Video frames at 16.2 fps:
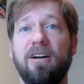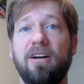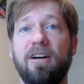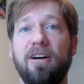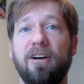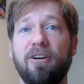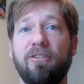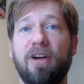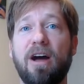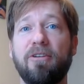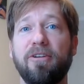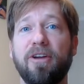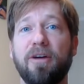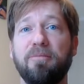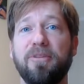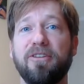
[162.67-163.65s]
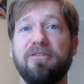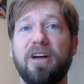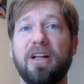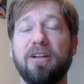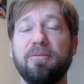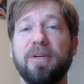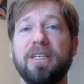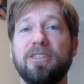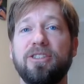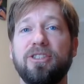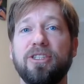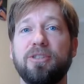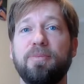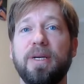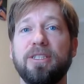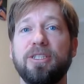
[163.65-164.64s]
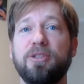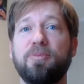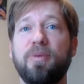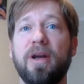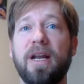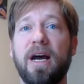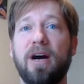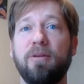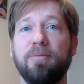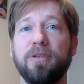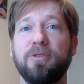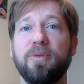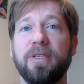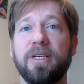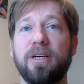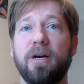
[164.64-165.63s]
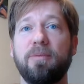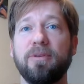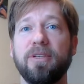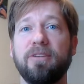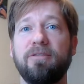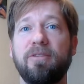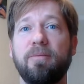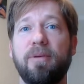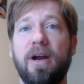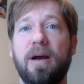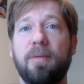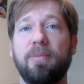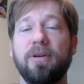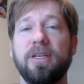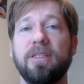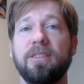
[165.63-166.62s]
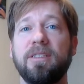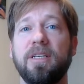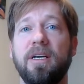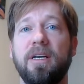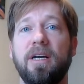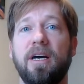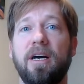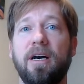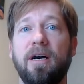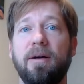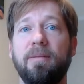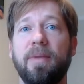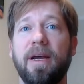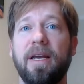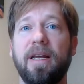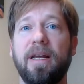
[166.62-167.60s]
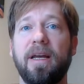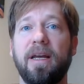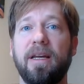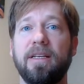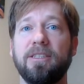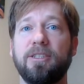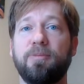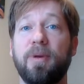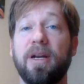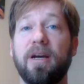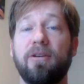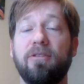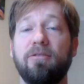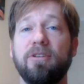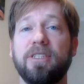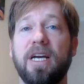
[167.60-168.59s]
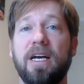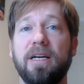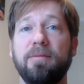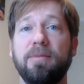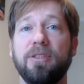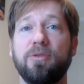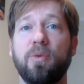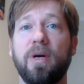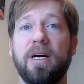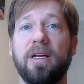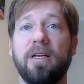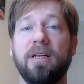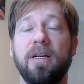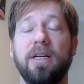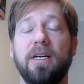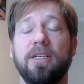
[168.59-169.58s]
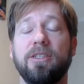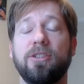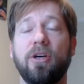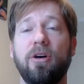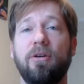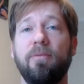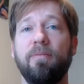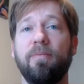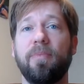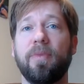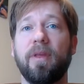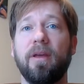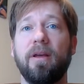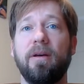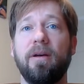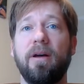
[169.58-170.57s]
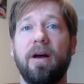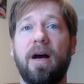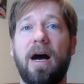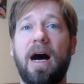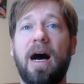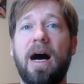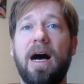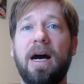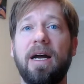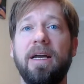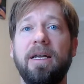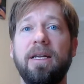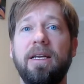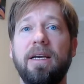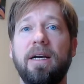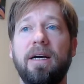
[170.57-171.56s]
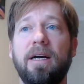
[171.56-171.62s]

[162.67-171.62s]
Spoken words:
ground-up development. It's just been spread out between a couple different properties, and spread out over time as well. So I